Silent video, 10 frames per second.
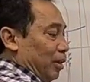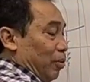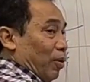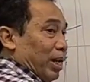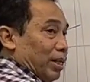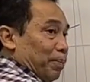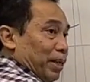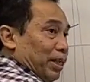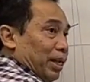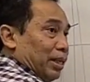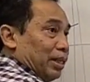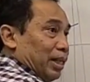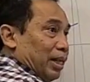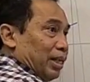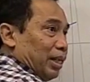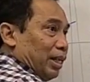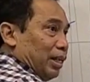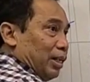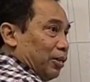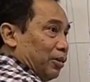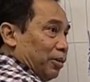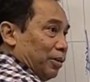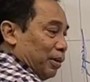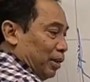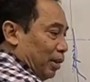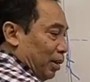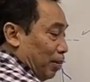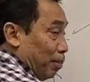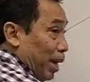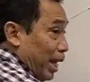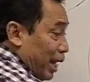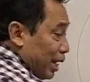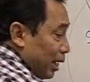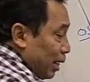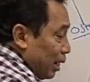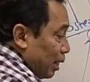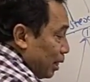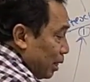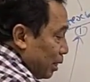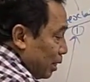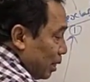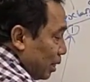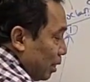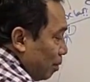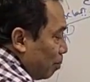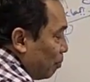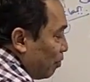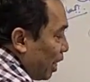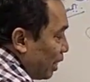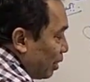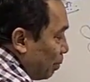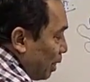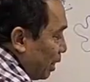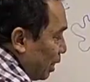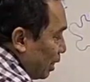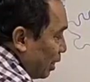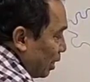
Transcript: What the PTH tell the kidney do? Make vitamin D.